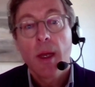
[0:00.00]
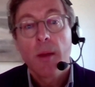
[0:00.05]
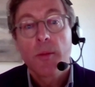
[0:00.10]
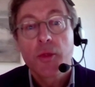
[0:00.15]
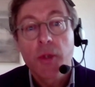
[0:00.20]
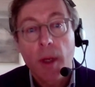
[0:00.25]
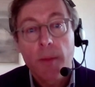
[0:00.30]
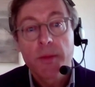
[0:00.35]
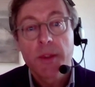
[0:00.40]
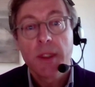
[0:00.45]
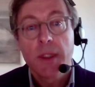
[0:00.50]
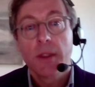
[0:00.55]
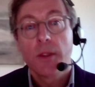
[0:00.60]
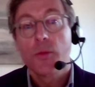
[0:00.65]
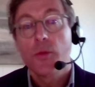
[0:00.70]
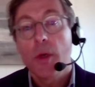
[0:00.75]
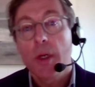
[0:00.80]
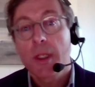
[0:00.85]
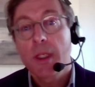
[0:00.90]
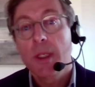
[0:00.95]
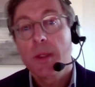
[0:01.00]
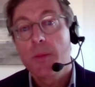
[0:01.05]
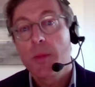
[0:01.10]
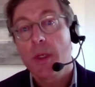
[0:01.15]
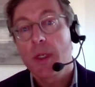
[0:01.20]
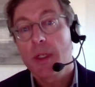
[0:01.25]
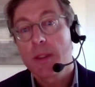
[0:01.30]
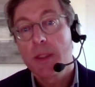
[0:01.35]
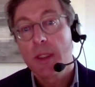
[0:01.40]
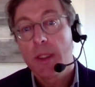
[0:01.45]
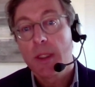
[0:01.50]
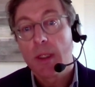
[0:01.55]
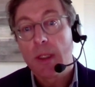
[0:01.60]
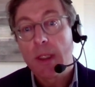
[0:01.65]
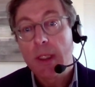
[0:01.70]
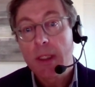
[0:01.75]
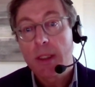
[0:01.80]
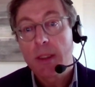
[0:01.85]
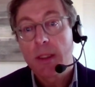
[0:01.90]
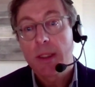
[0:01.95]
prompted the Working Party on
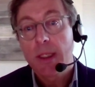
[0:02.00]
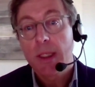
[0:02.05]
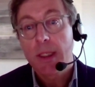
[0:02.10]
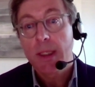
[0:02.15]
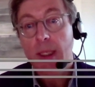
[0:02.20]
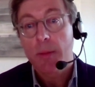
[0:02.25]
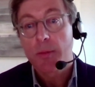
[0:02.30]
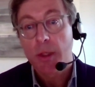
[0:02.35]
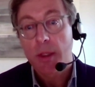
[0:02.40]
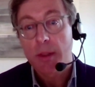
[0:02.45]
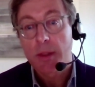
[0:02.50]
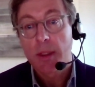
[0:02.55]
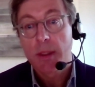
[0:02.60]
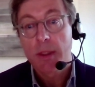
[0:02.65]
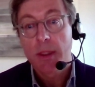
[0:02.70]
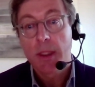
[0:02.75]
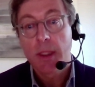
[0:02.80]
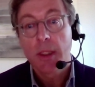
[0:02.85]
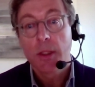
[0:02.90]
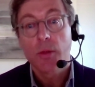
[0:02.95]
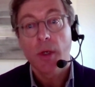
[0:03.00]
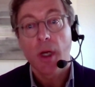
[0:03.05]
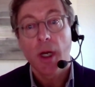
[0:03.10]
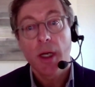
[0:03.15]
Legal Data Processing to